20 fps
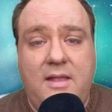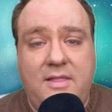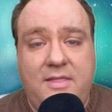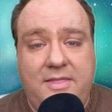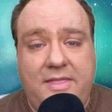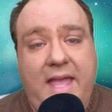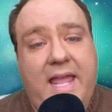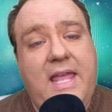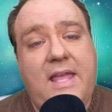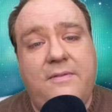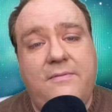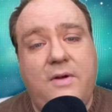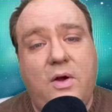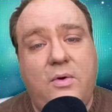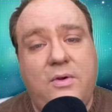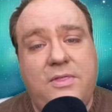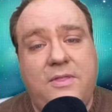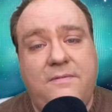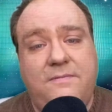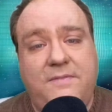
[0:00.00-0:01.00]
they
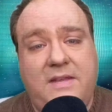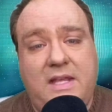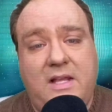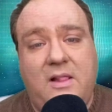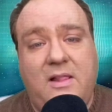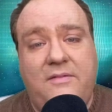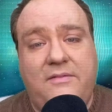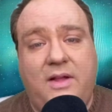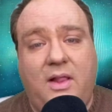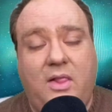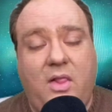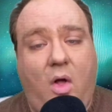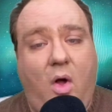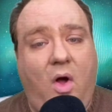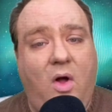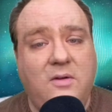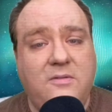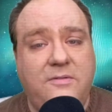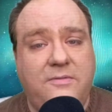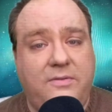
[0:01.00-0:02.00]
evoke the feel of a
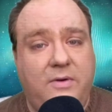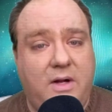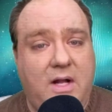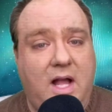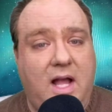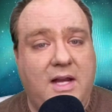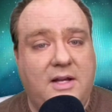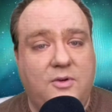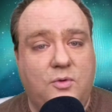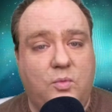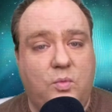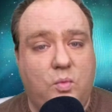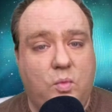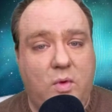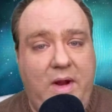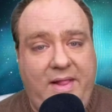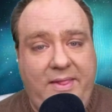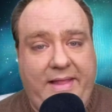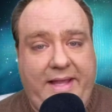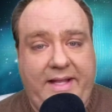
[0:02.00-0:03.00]
long forgotten
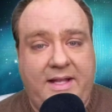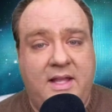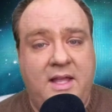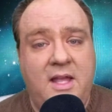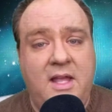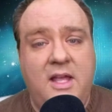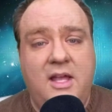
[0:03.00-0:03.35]
relic